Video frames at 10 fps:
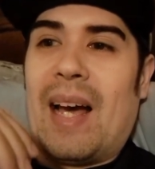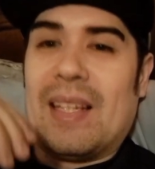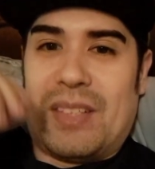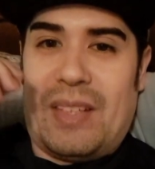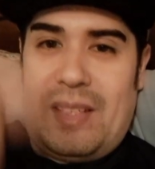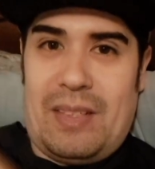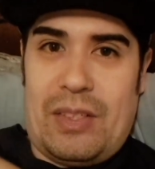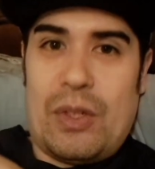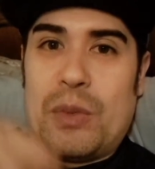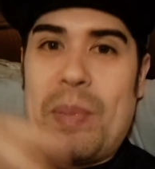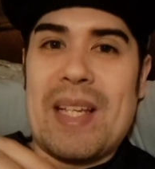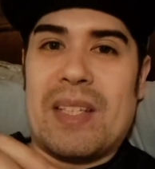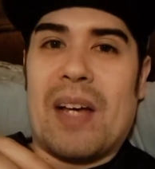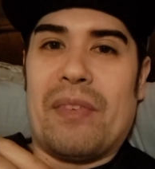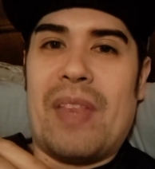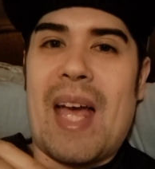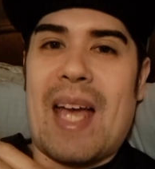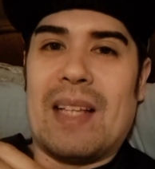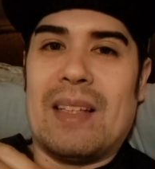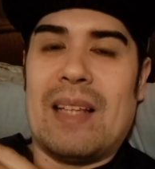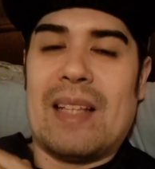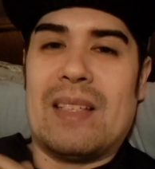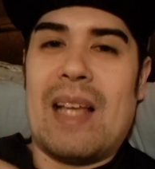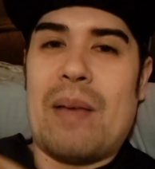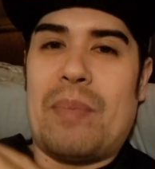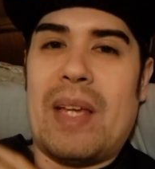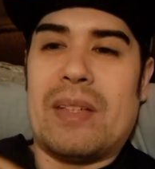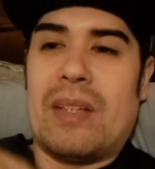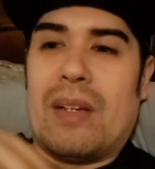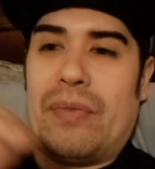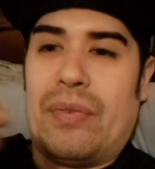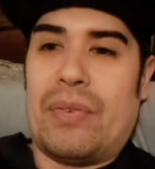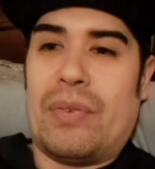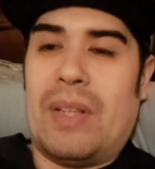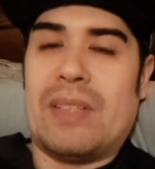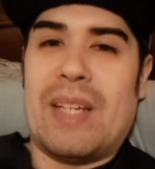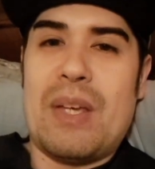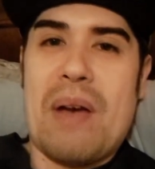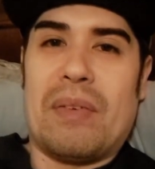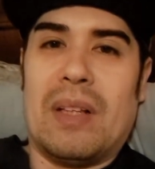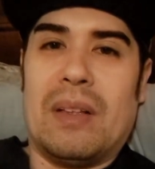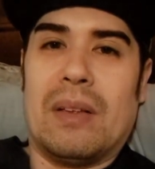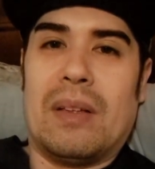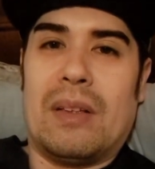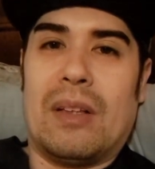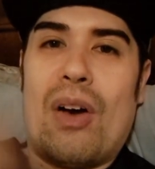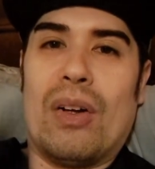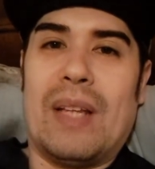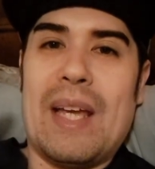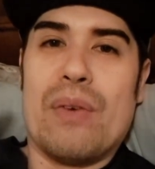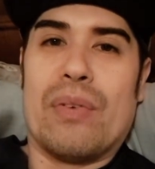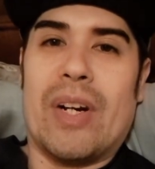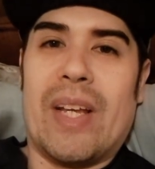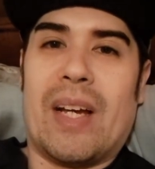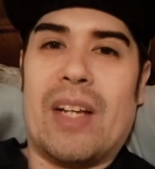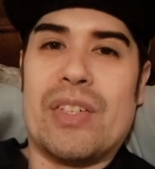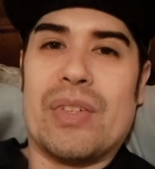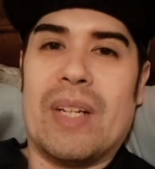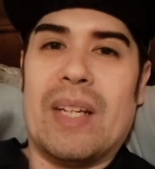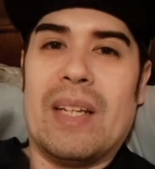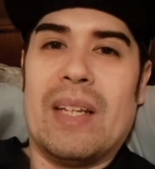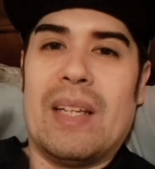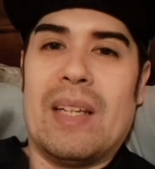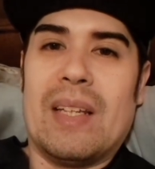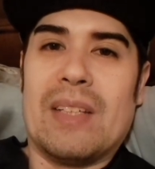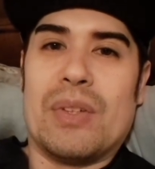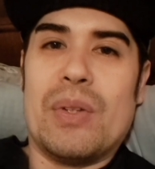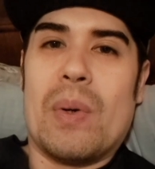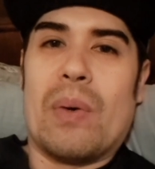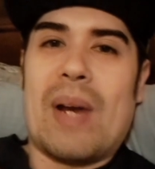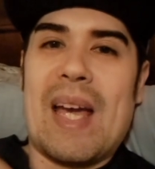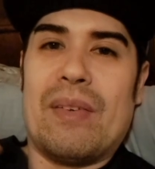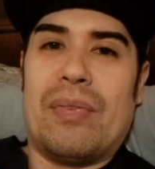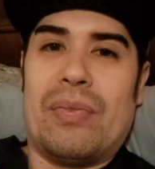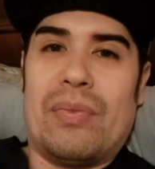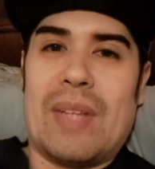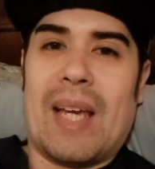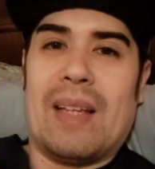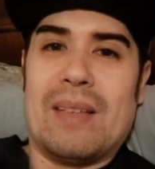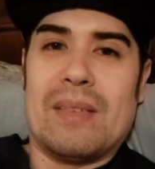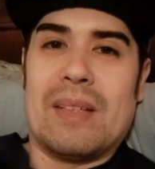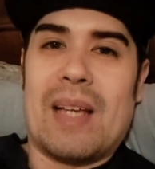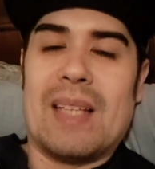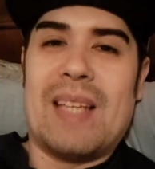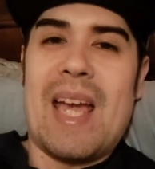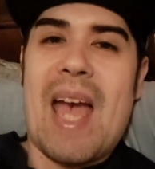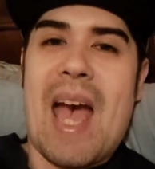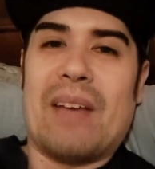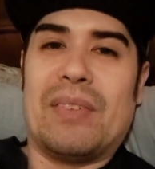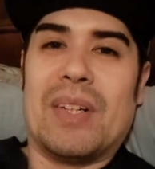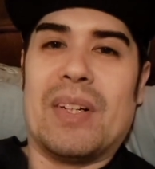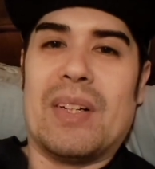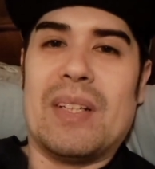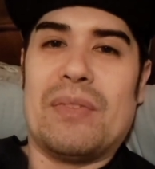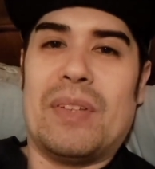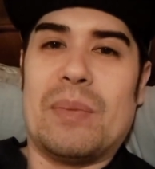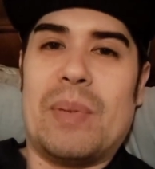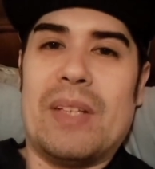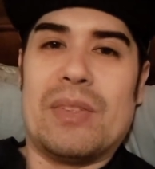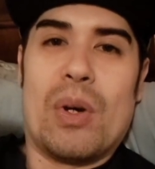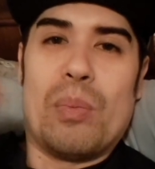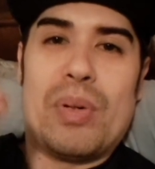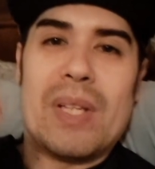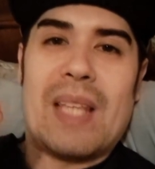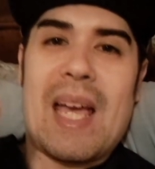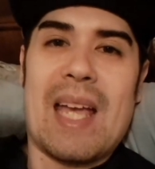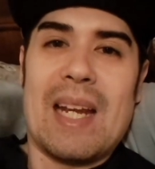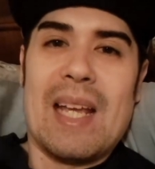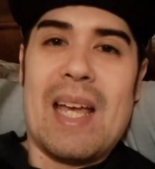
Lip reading: So it's based off that. It's not based off. Let's say you have a long layover in the country, so you arrive like a day after in the Philippines. Don't put that